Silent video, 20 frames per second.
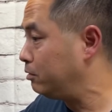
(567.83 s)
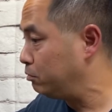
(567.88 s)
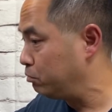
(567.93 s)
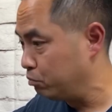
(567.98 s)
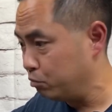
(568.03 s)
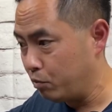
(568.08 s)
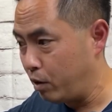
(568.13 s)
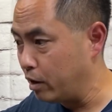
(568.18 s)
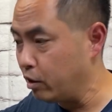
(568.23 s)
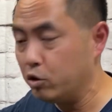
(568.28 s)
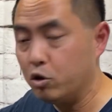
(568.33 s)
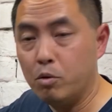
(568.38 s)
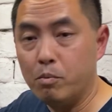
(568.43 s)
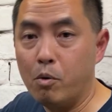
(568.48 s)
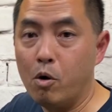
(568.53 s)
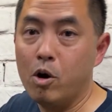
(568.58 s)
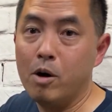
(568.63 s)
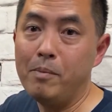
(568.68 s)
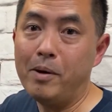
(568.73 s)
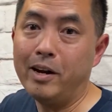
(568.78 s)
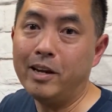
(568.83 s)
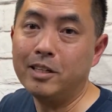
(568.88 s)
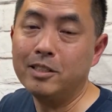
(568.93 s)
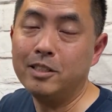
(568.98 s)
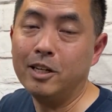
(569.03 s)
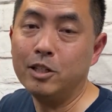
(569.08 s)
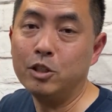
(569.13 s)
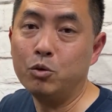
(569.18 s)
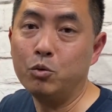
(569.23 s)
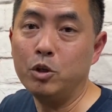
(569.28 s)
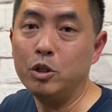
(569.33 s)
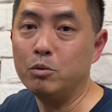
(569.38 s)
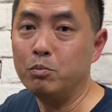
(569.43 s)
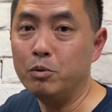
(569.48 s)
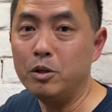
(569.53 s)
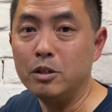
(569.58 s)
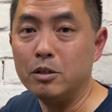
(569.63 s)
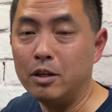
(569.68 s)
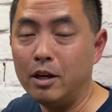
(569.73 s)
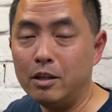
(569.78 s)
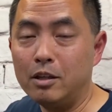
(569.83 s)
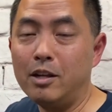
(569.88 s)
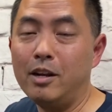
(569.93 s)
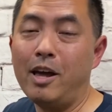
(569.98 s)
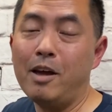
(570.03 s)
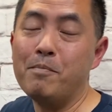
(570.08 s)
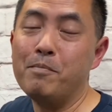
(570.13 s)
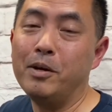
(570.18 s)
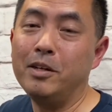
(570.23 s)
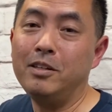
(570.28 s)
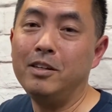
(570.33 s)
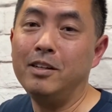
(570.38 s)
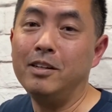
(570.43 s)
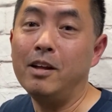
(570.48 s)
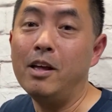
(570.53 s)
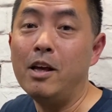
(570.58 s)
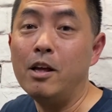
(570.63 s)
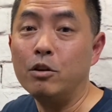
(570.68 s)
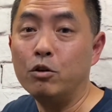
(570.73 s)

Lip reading: want to know more about accessories, please hit the like button.